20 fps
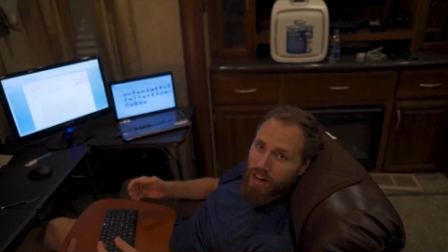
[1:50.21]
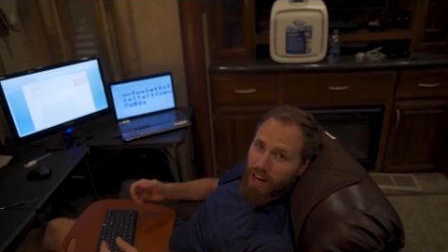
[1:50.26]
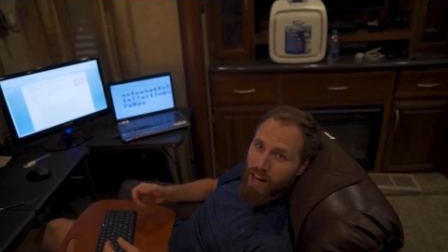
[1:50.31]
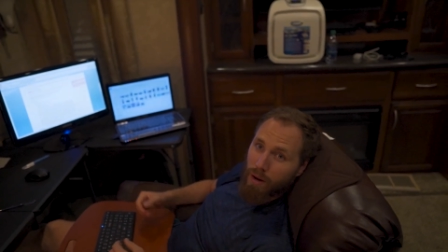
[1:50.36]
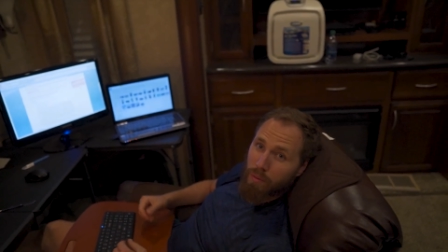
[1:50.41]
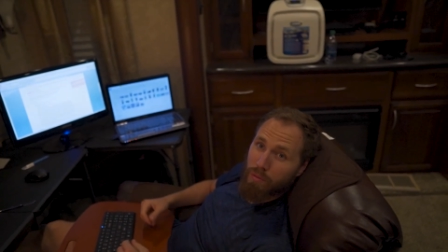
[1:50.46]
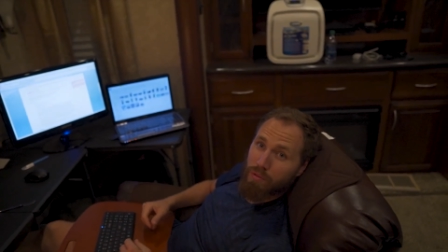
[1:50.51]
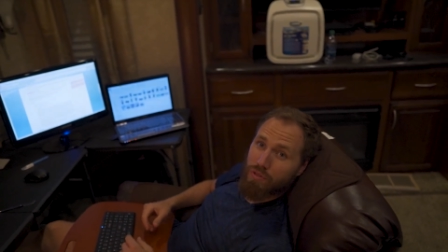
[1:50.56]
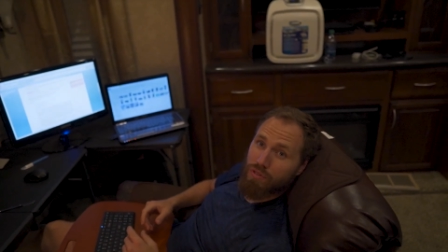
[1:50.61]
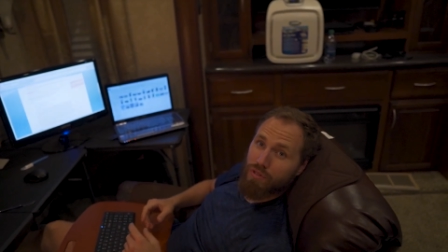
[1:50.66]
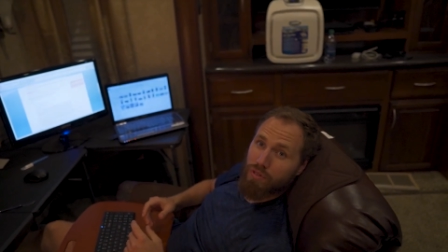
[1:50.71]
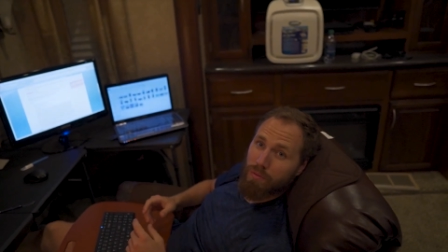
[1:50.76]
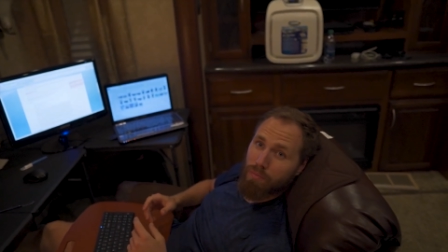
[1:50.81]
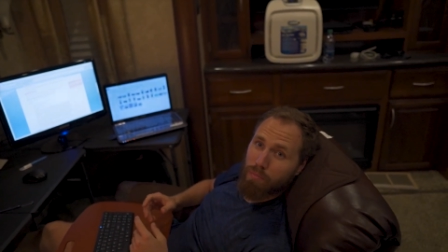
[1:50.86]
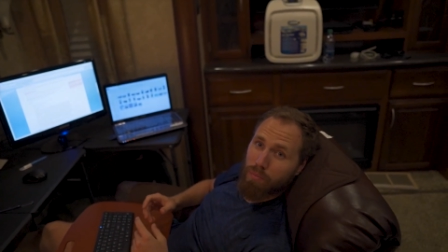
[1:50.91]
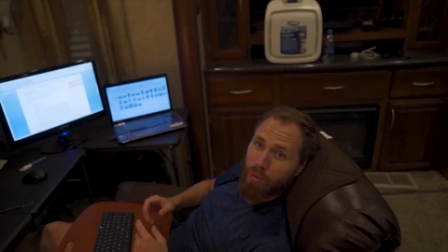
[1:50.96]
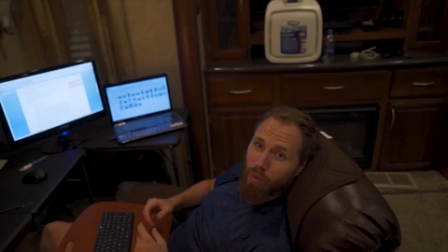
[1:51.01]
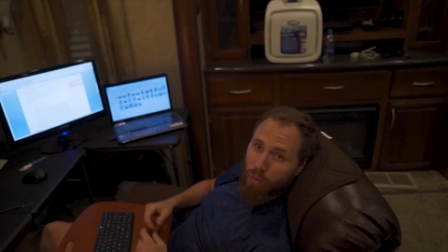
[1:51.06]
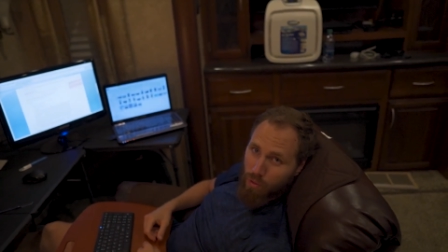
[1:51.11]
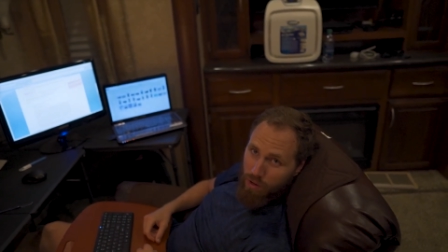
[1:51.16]
I was
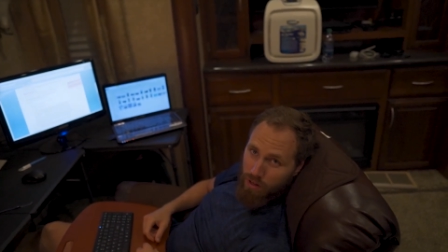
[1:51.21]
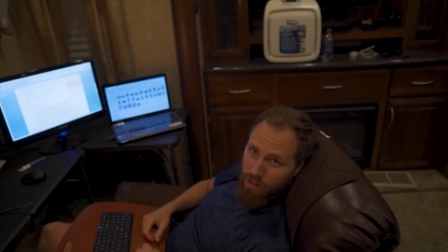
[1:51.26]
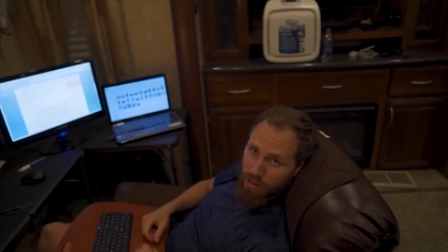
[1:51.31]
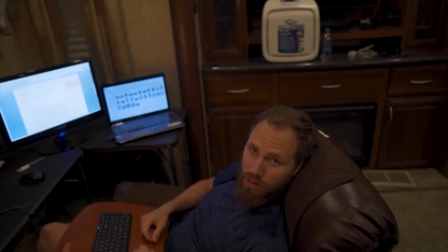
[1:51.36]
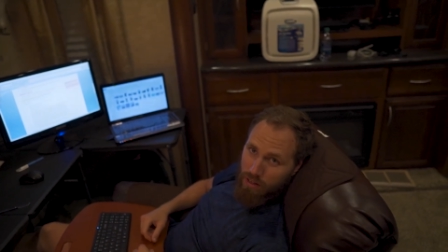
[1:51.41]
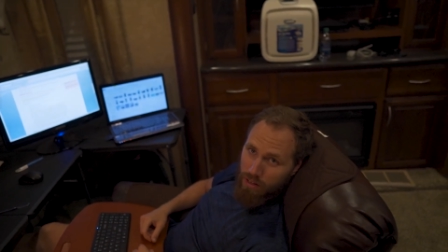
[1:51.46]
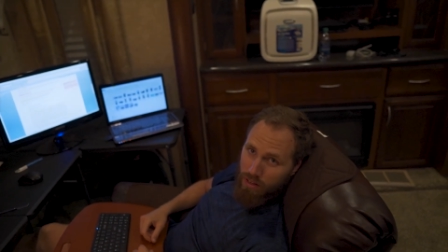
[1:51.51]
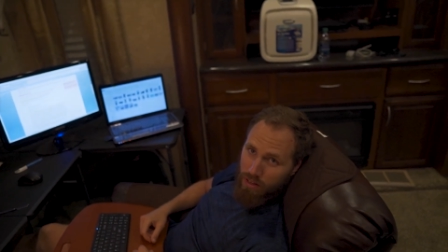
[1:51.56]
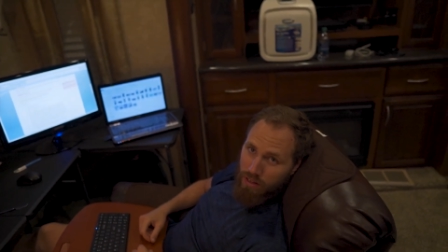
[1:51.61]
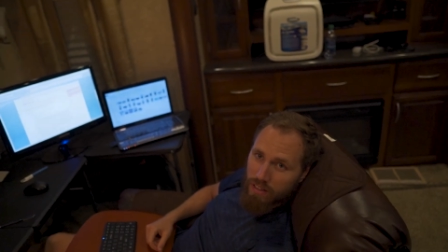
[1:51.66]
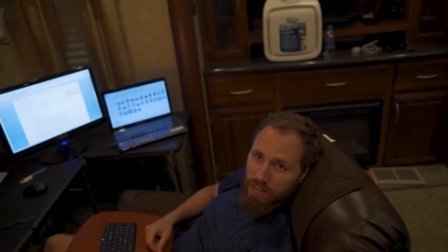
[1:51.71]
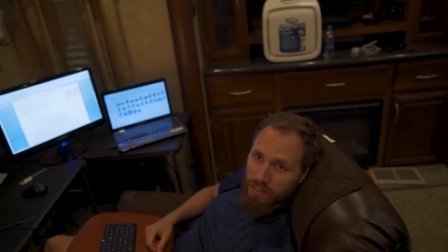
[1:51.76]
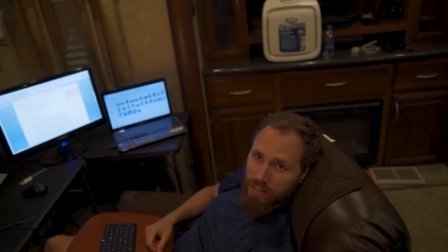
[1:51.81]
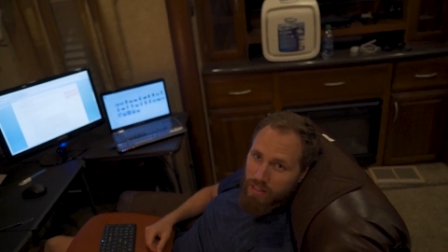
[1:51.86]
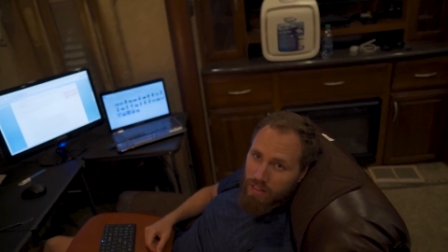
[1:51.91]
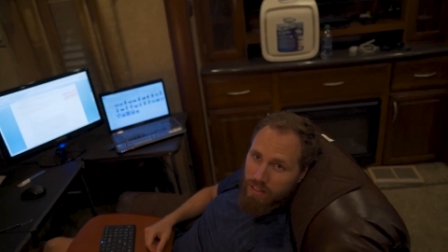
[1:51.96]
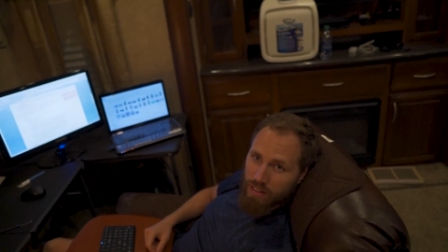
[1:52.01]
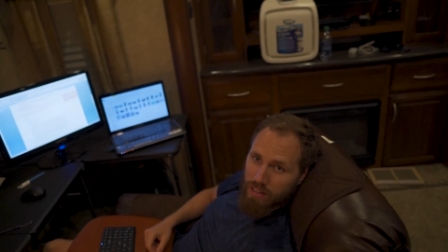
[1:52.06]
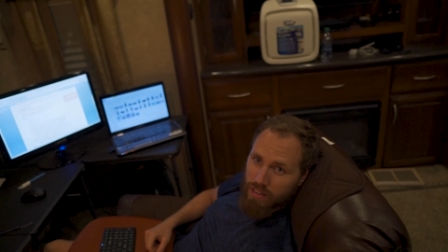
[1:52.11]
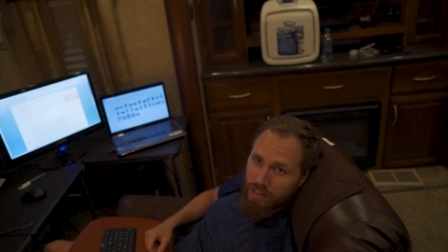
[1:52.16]
deported. I know, but
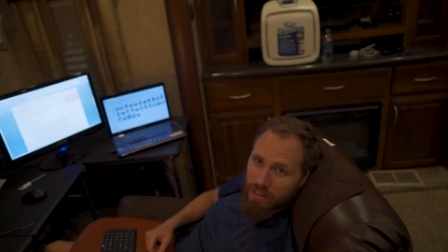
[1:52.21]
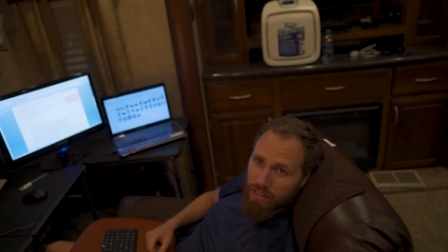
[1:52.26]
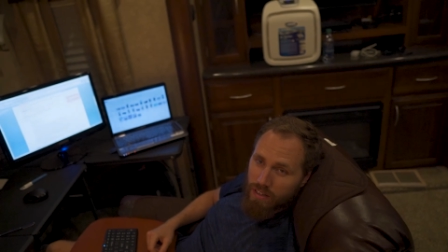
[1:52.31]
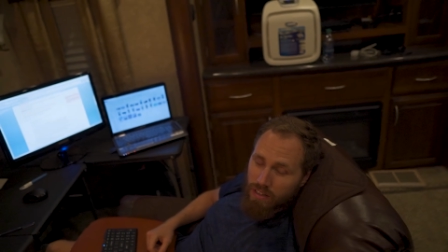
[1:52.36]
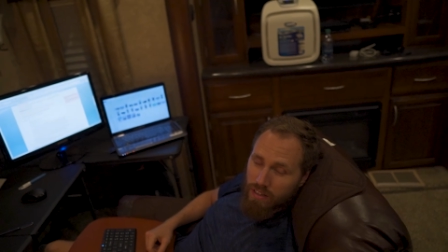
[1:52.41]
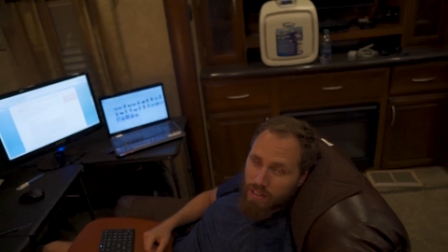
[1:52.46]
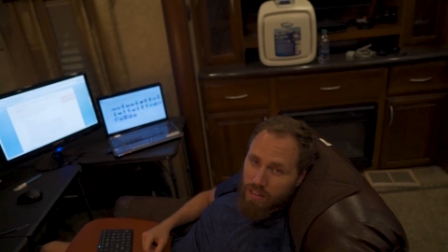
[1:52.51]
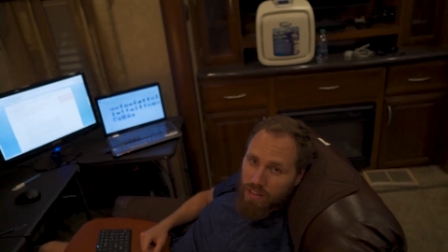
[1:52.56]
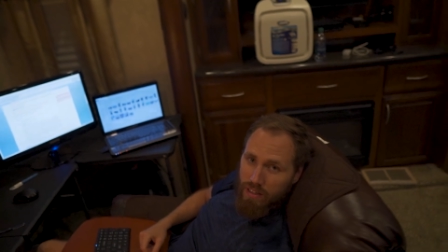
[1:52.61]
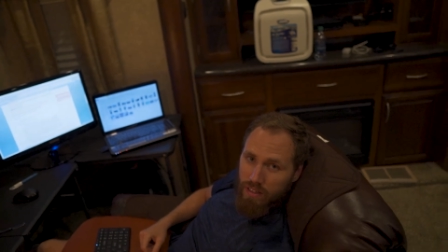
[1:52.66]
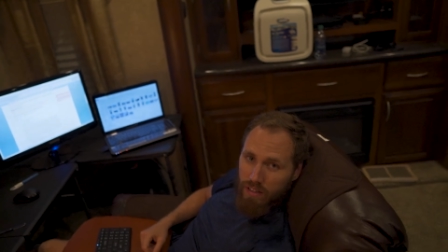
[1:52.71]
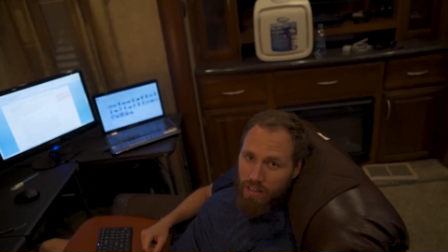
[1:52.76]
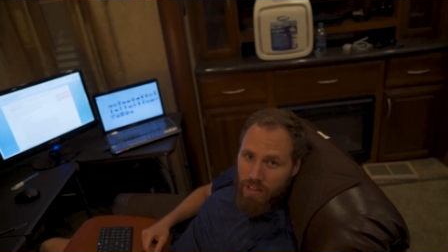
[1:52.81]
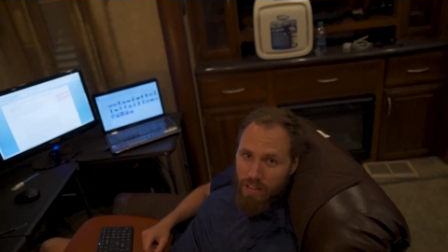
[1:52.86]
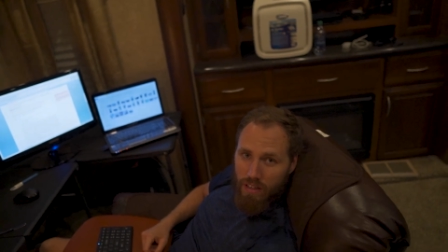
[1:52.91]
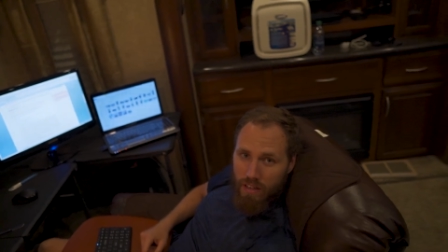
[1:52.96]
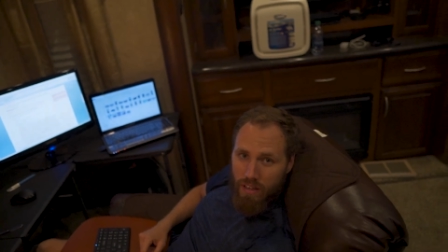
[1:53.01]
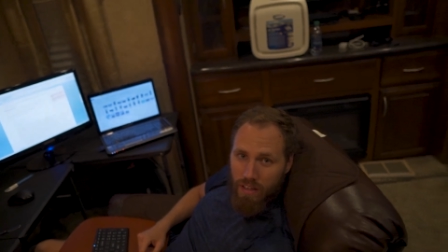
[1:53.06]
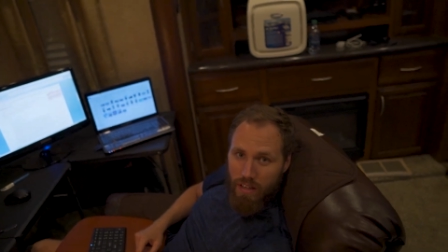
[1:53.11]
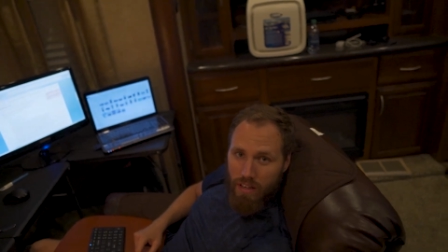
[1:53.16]
tell them.
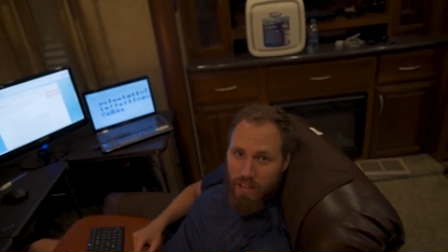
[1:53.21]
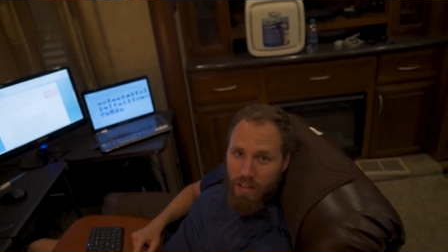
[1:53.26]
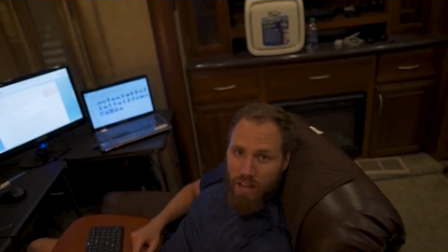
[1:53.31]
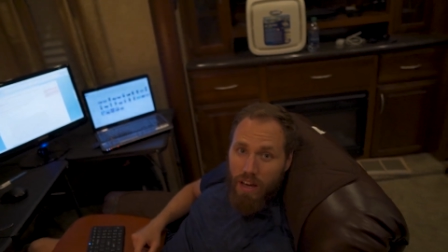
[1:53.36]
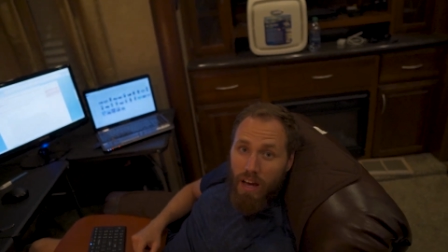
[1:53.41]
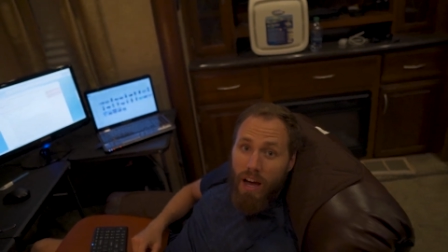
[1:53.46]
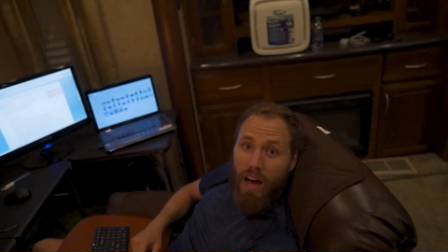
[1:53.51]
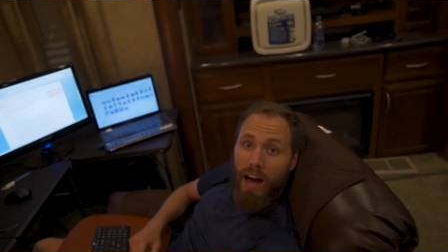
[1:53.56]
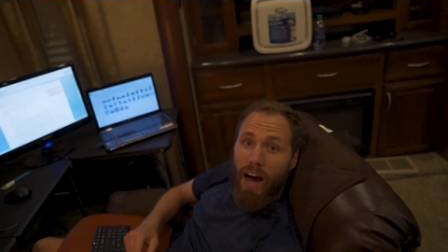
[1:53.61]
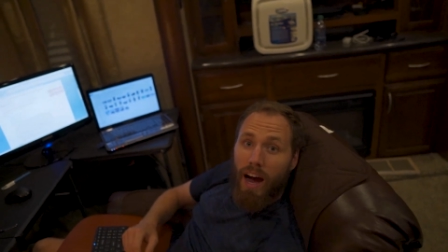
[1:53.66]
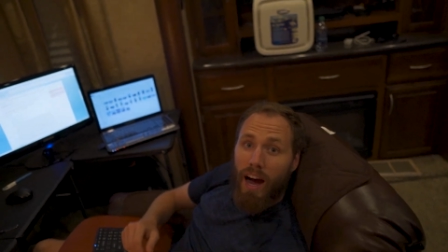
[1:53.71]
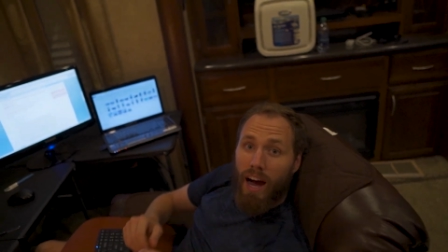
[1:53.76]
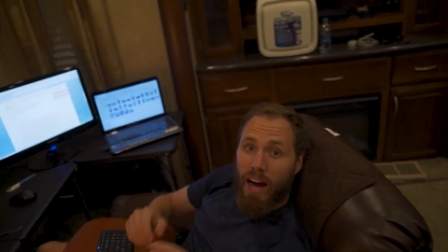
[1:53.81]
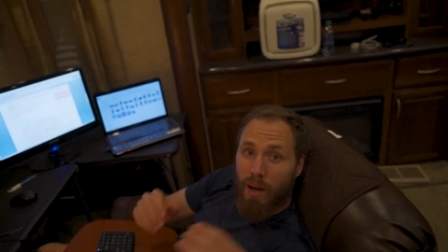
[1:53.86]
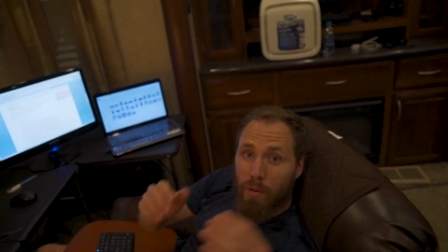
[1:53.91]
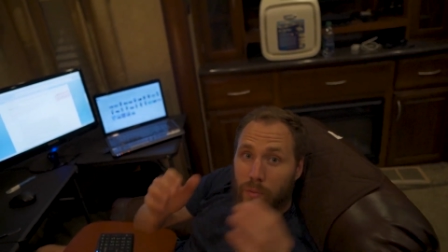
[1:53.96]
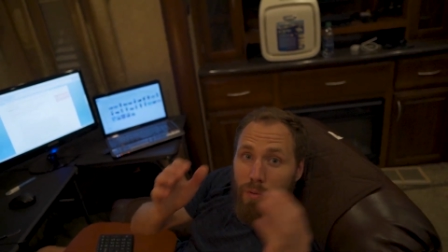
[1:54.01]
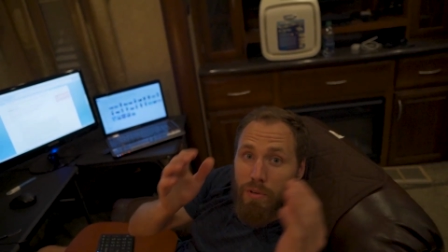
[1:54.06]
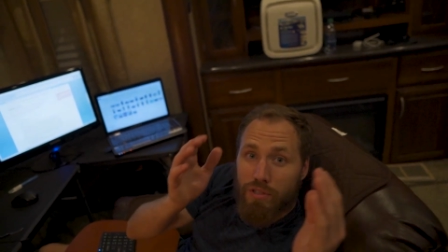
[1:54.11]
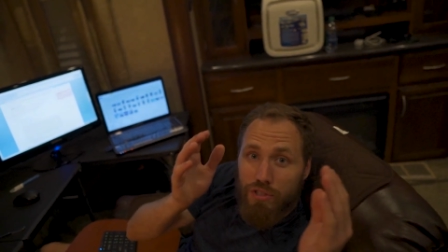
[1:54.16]

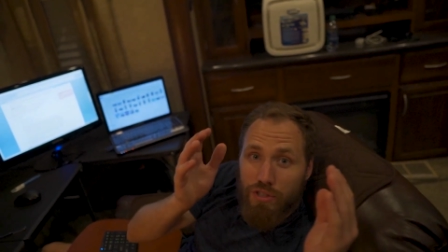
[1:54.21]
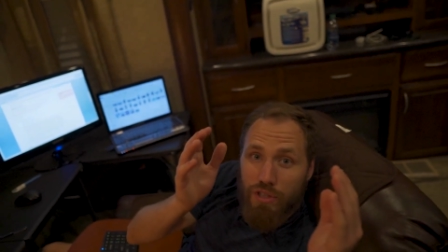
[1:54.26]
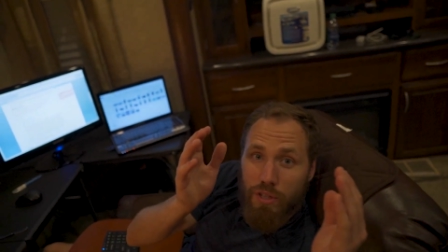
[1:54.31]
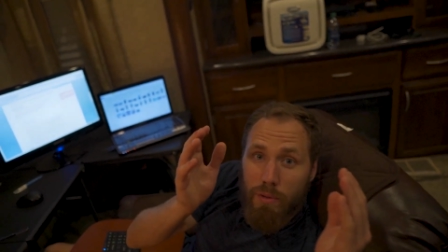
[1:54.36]
I was